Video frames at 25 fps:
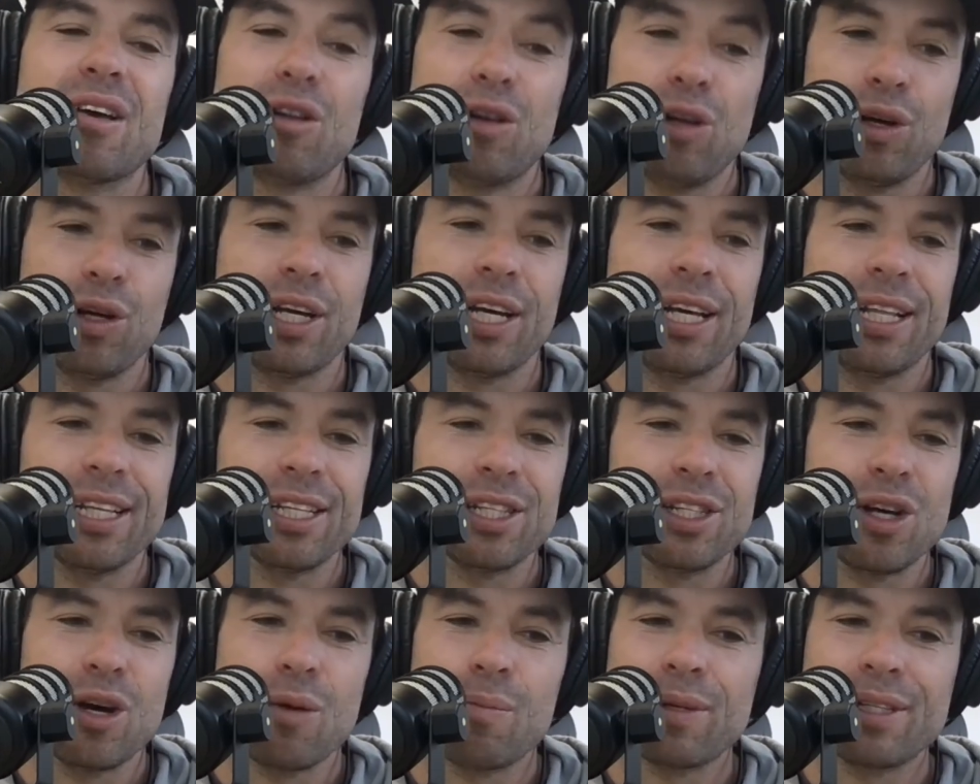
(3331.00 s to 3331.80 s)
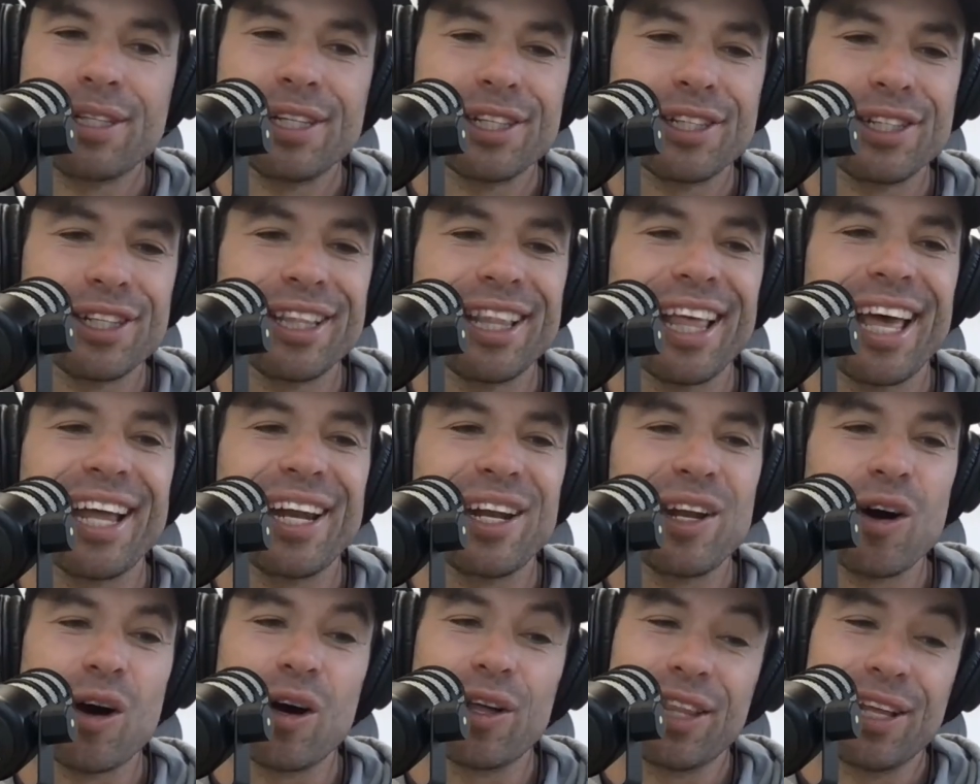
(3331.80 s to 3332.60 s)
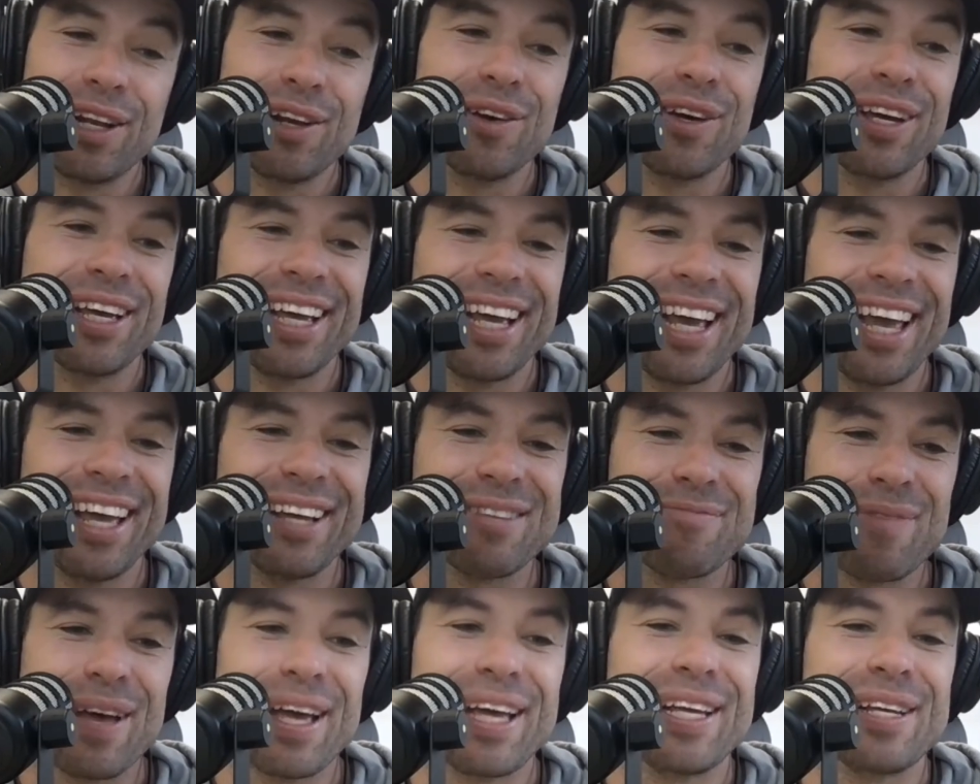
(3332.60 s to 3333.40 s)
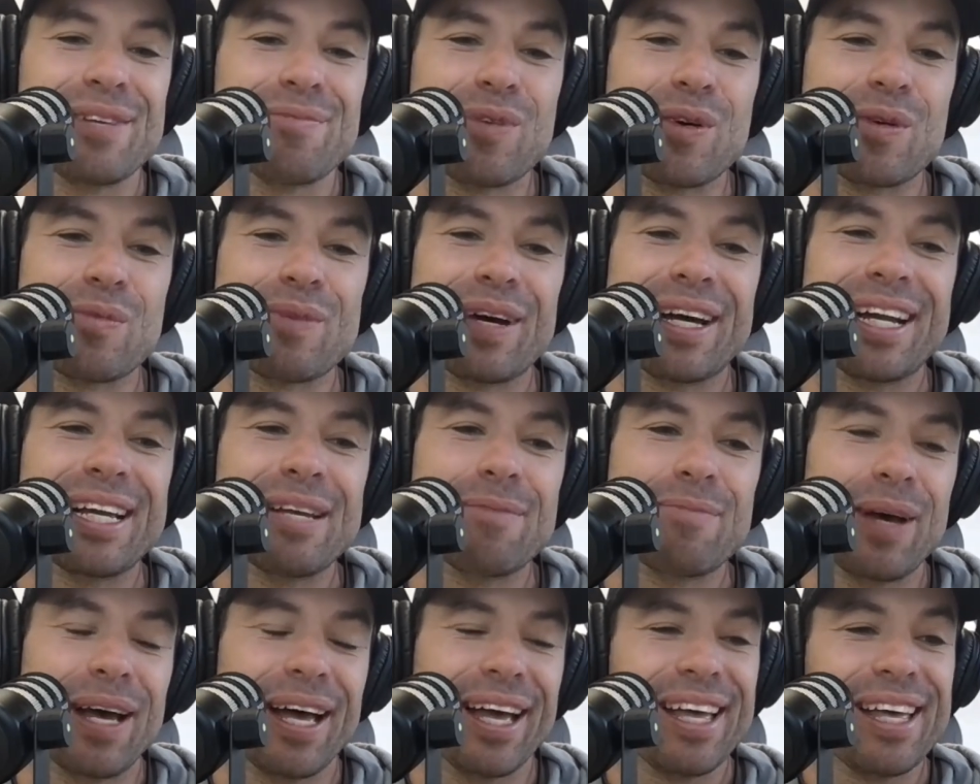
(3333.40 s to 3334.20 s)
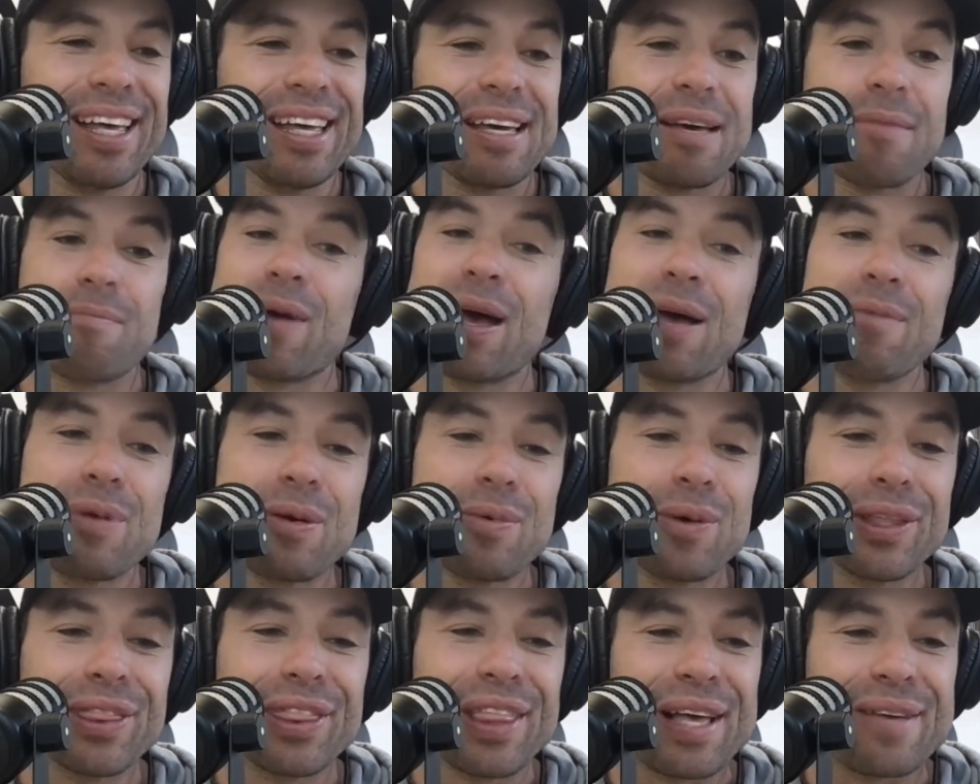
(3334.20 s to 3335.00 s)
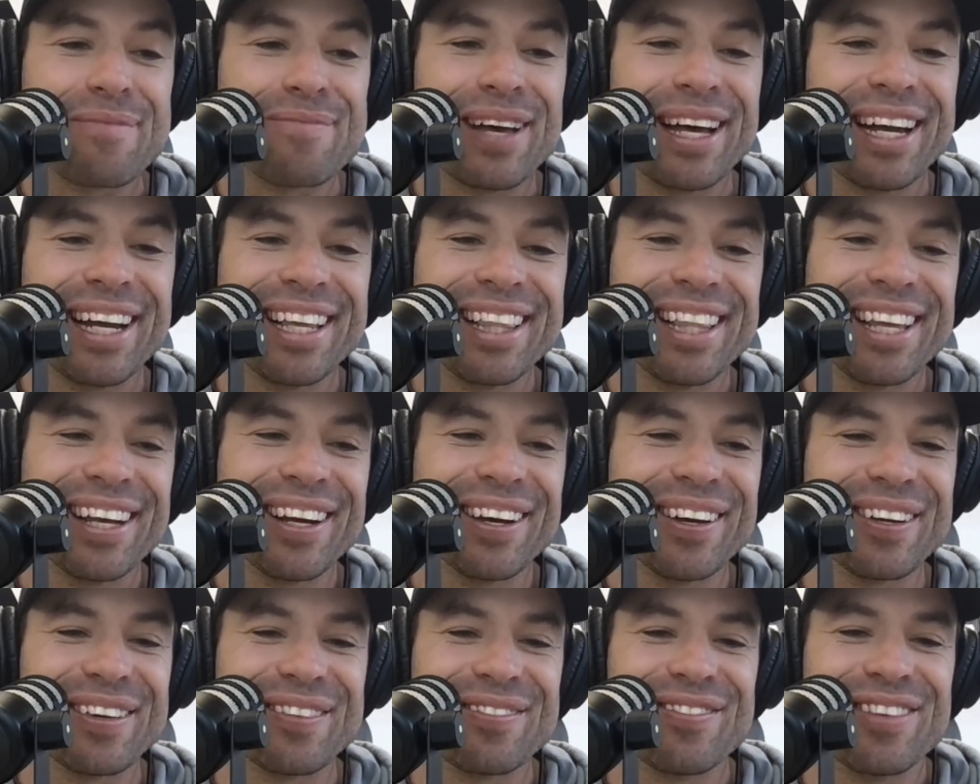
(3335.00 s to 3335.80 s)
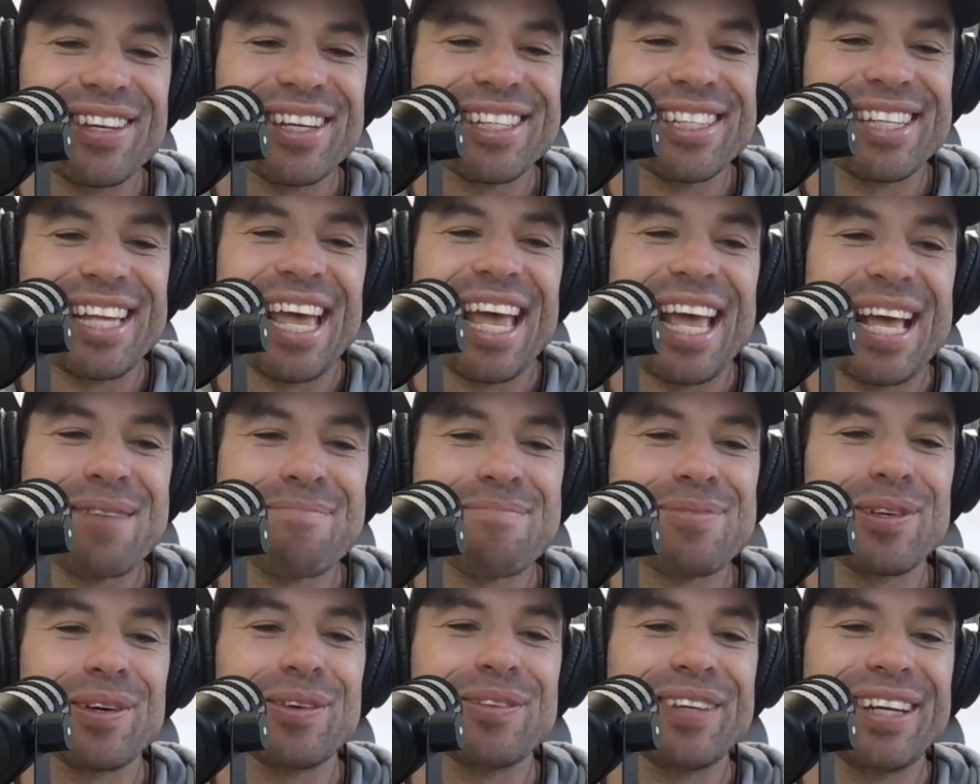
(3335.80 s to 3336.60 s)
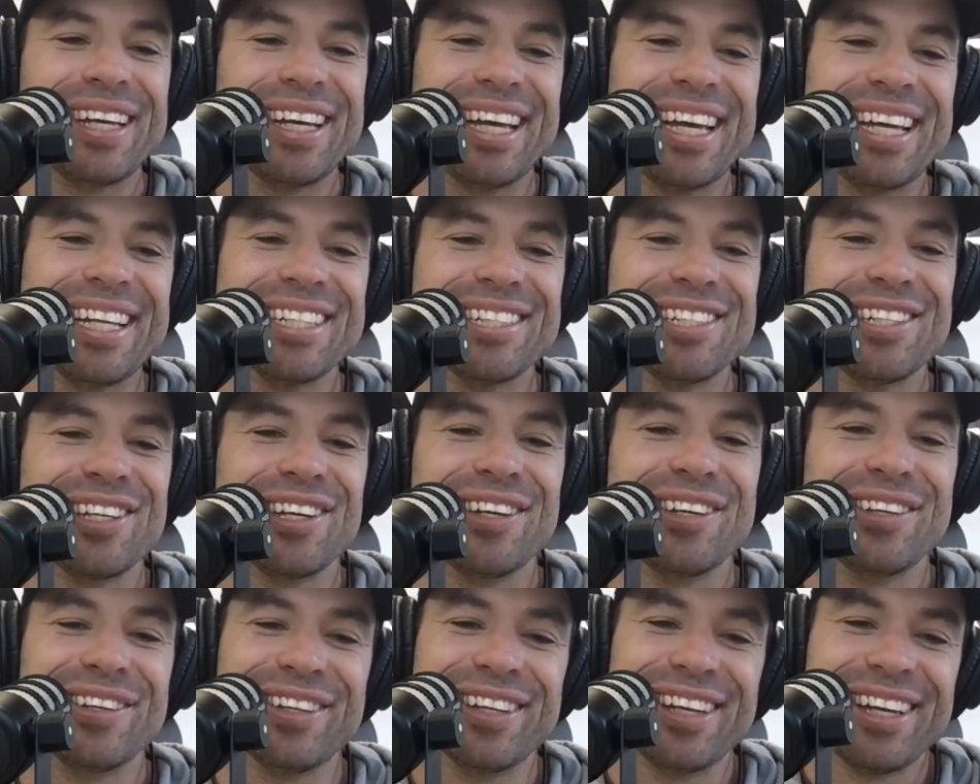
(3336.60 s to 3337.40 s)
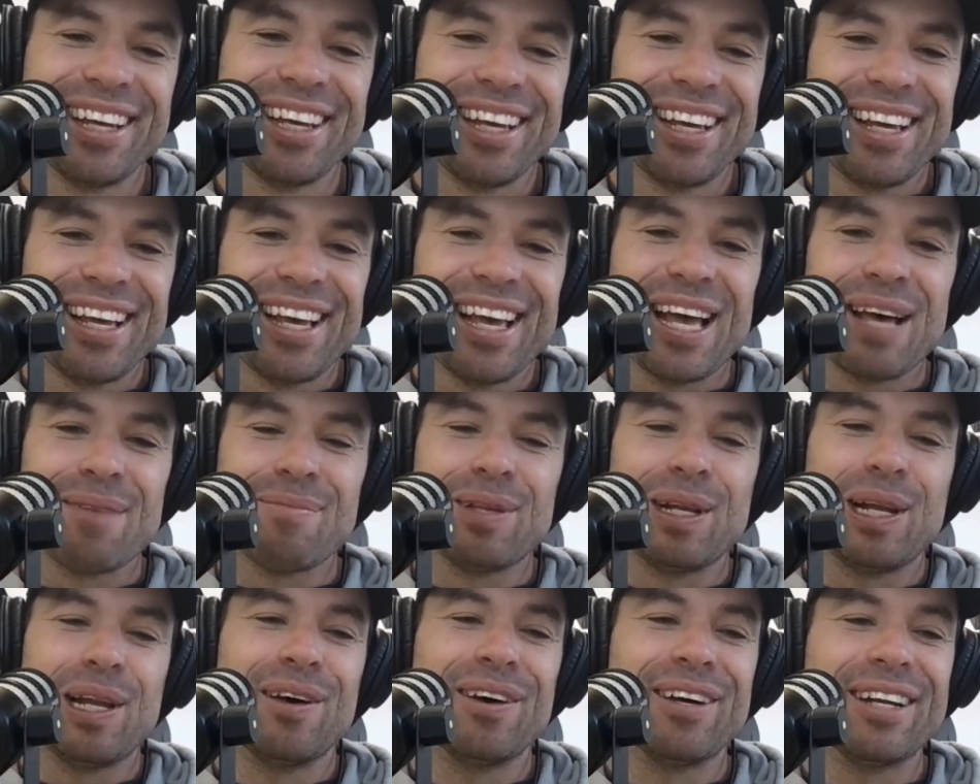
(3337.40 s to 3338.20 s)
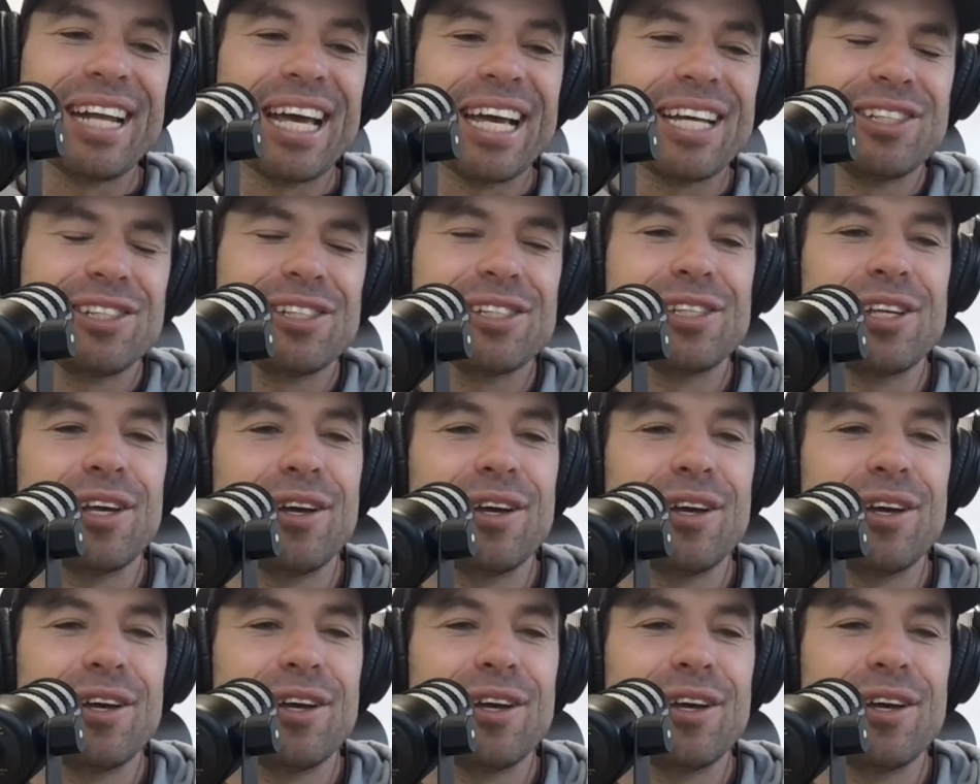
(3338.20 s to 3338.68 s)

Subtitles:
looking at this competition, they're not. They're looking at making more money, but maybe with that money, they're going to invest heaps of it into the lower nations.